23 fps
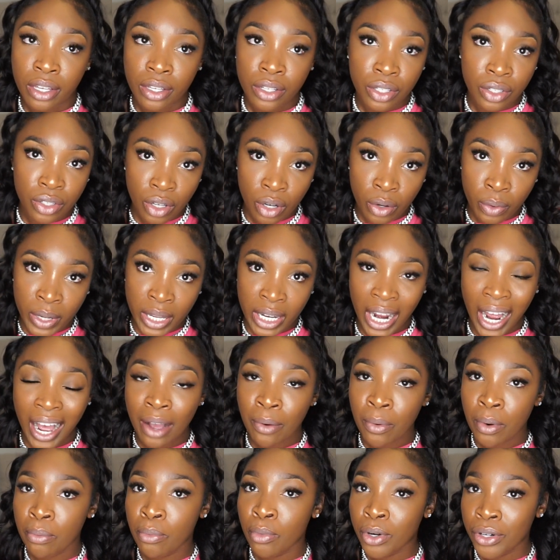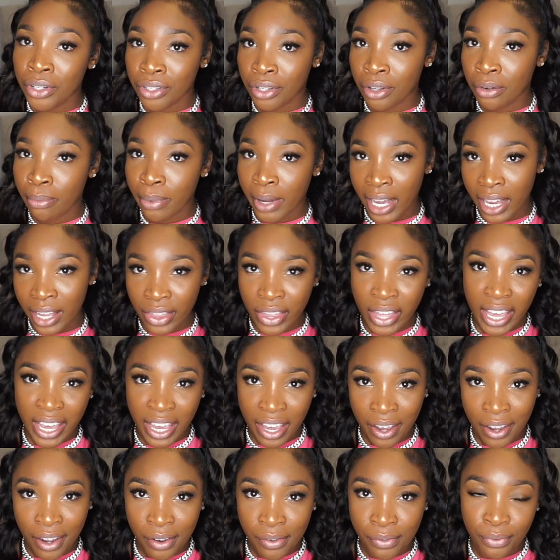sew it. I would more so buy the
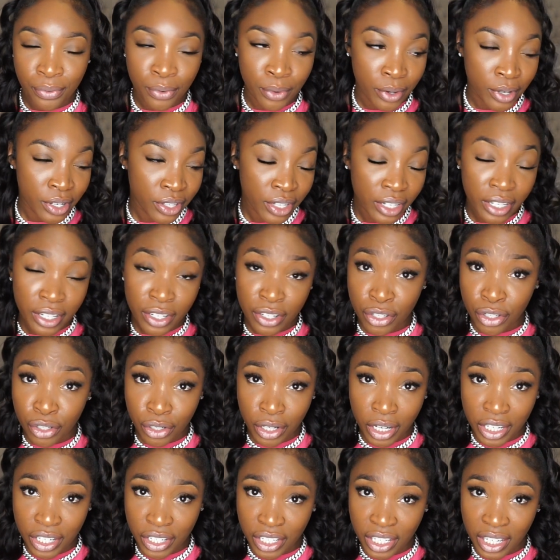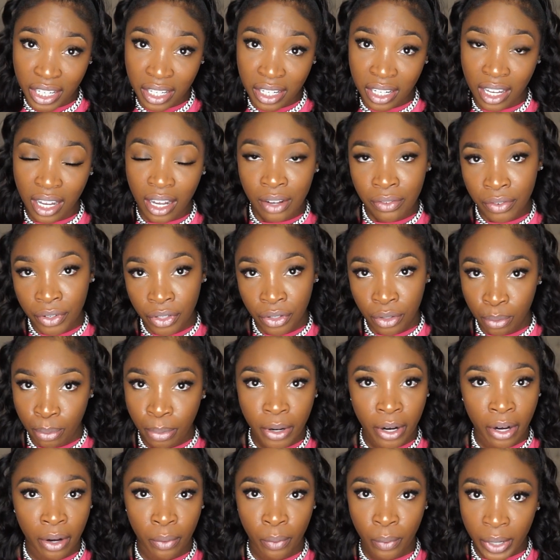hair for the construction of a
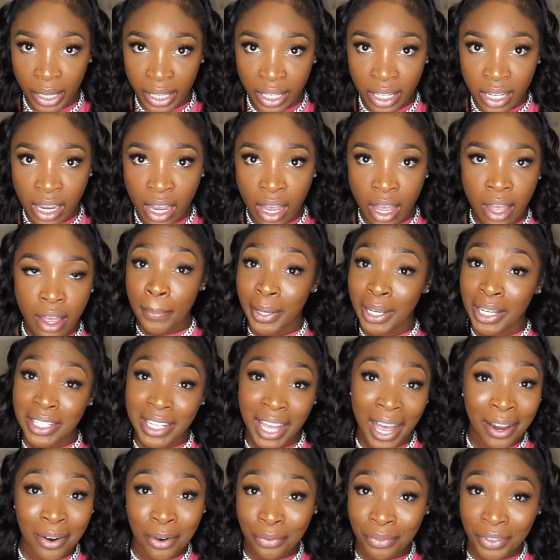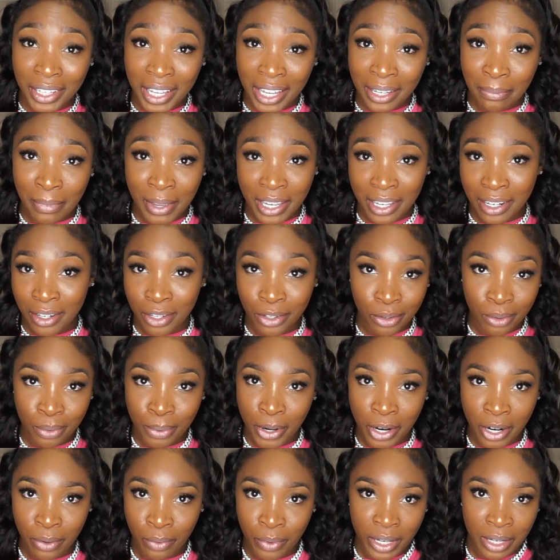U-part wig because I don't feel like making a
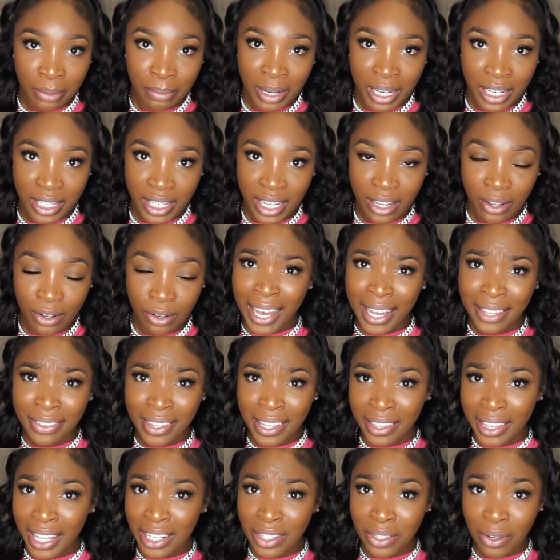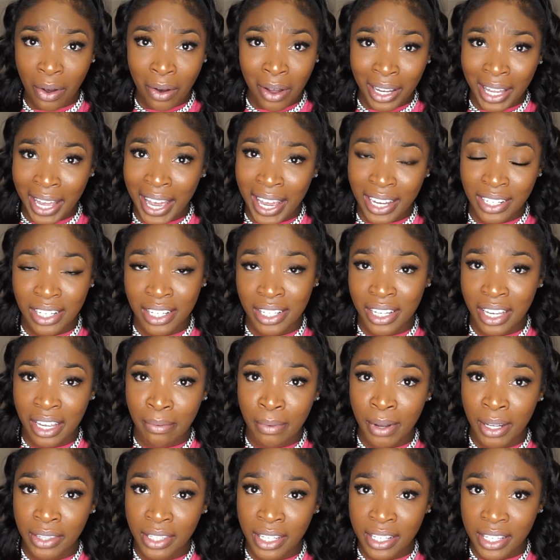U-part wig myself. I think that's all I had to say
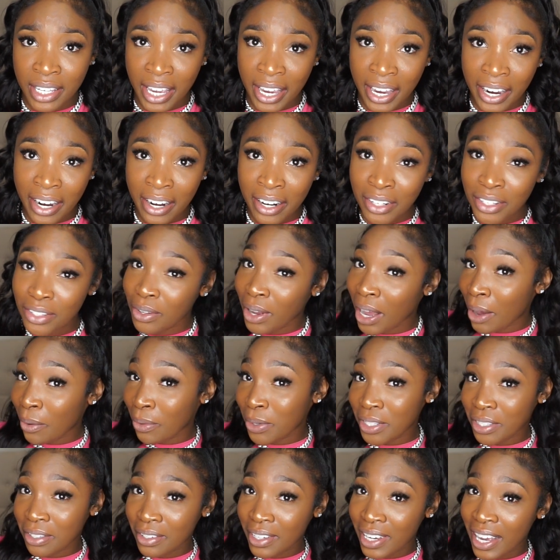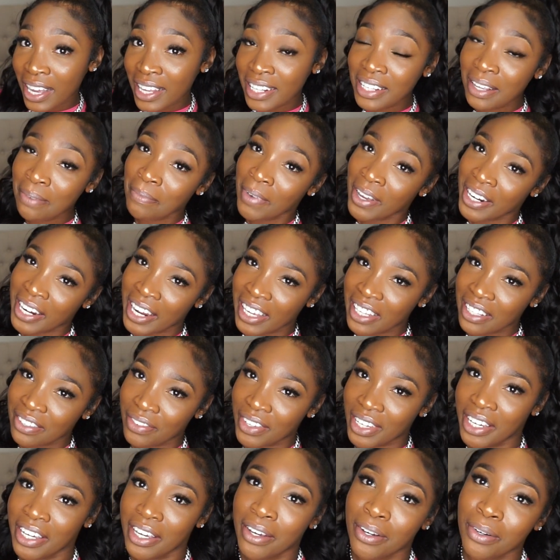about this hair, so I will see you guys in my next
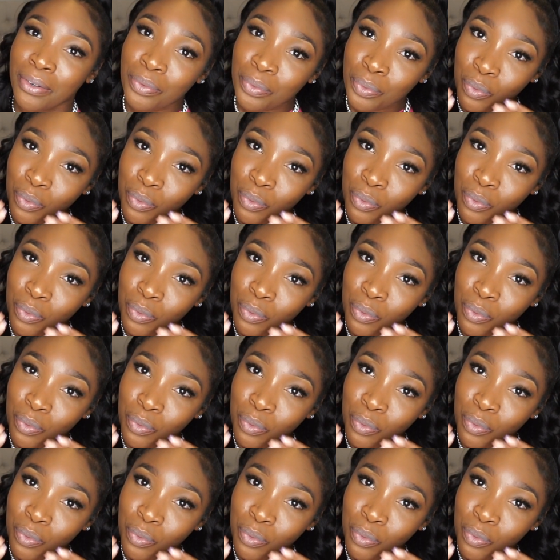video.